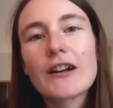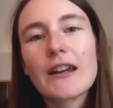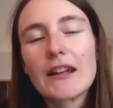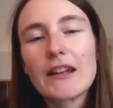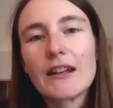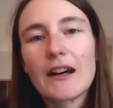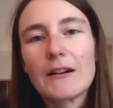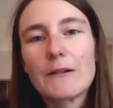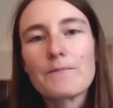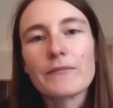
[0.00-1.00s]
in
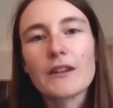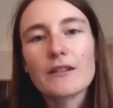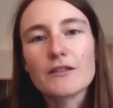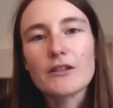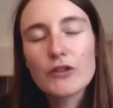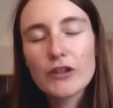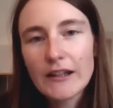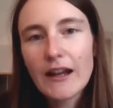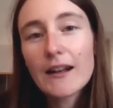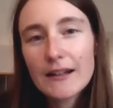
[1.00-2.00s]
um,
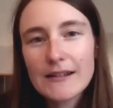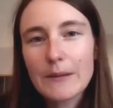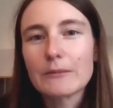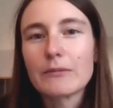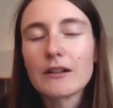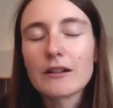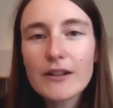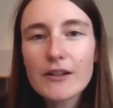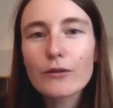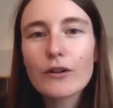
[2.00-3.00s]
socially unacceptable
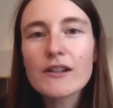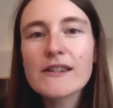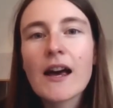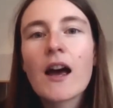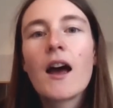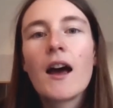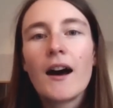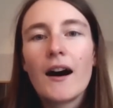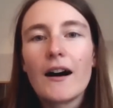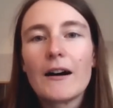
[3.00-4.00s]
discourse
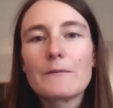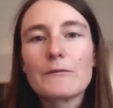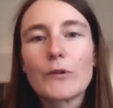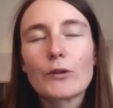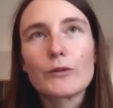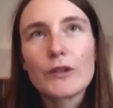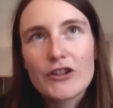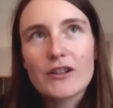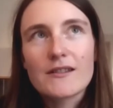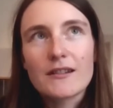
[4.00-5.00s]
um,
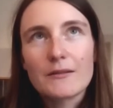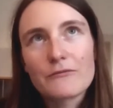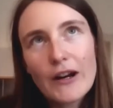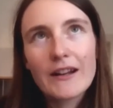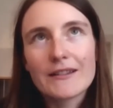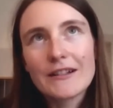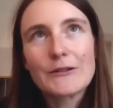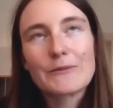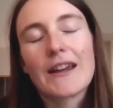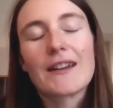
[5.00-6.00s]
which is an umbrella
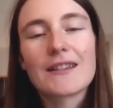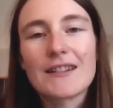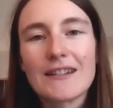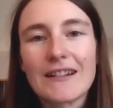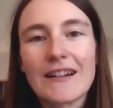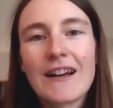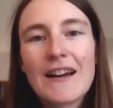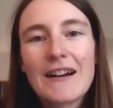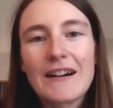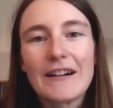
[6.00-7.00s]
term that uh,
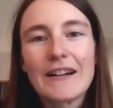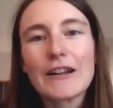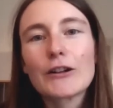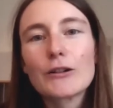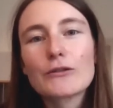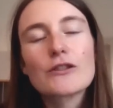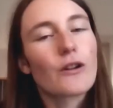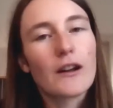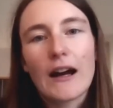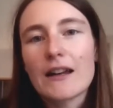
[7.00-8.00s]
uh, includes
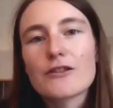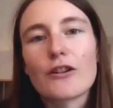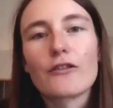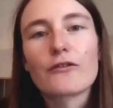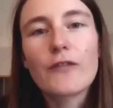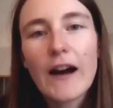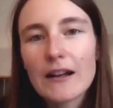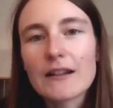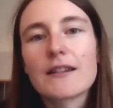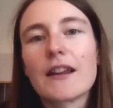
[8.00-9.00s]
all kinds of
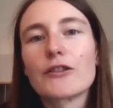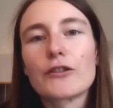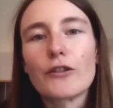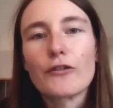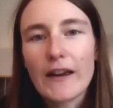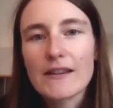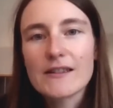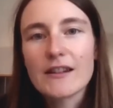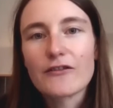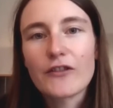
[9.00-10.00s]
violent and
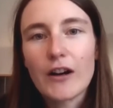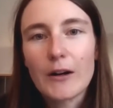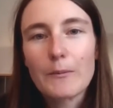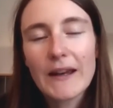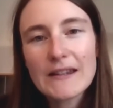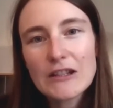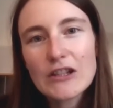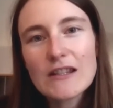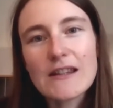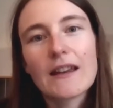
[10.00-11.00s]
offensive uh,
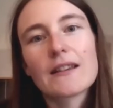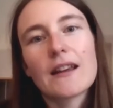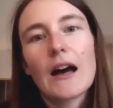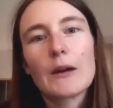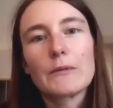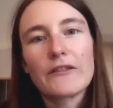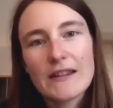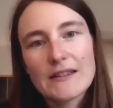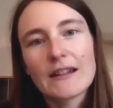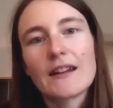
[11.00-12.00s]
messages. And I'm
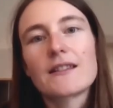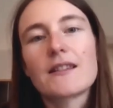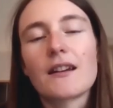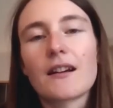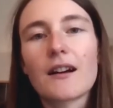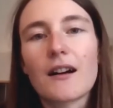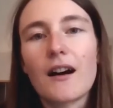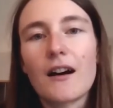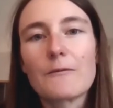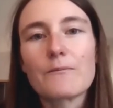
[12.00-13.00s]
investigating
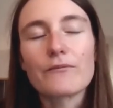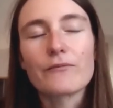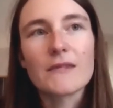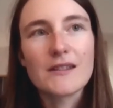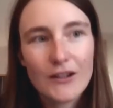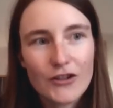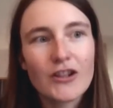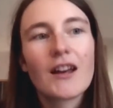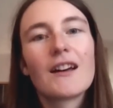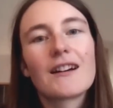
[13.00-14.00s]
um, such
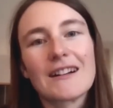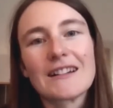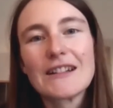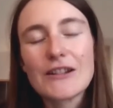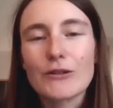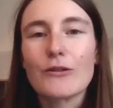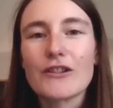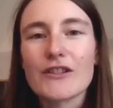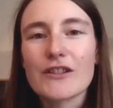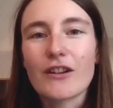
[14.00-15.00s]
uh,
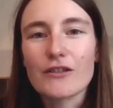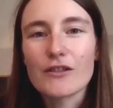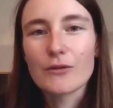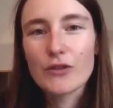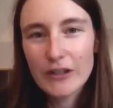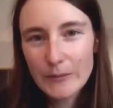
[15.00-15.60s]
discourse on social